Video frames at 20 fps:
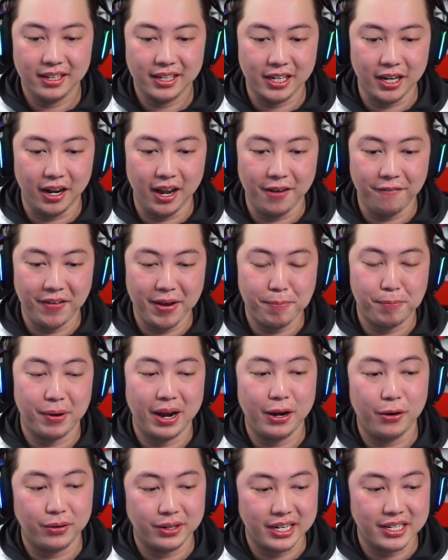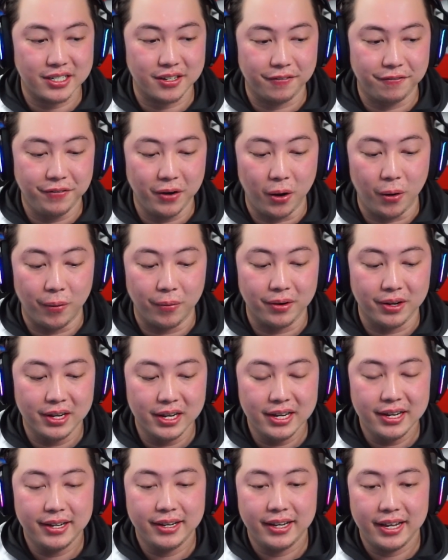You know, if we prioritize the phone,
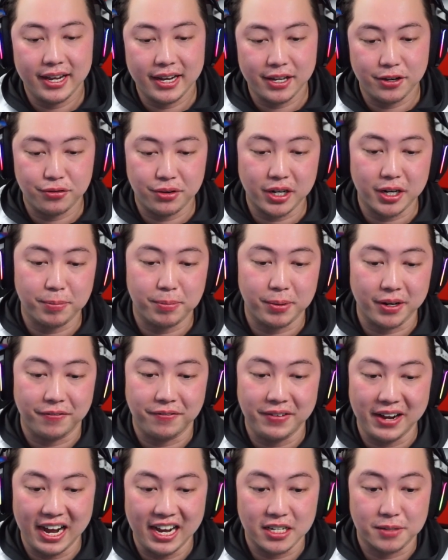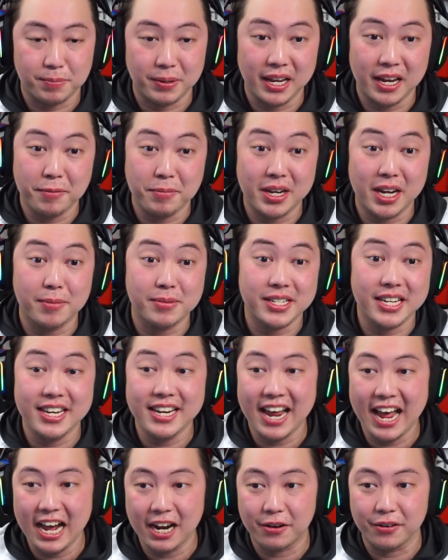it can trigger pretty fast, but then it becomes
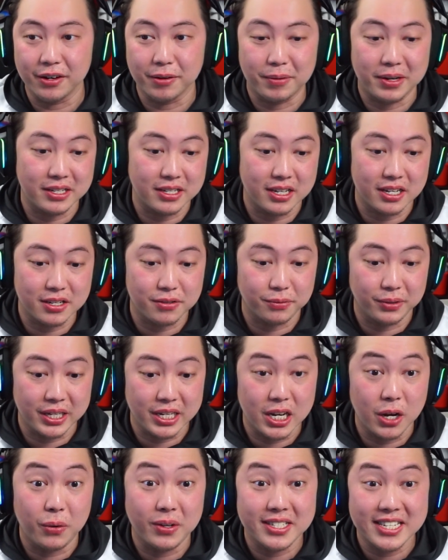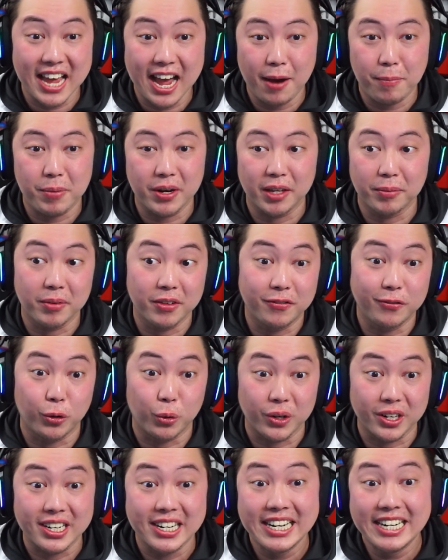inaccurate because it doesn't really know what's happening
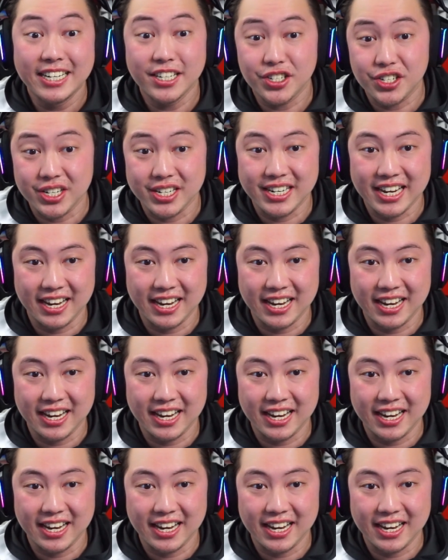before she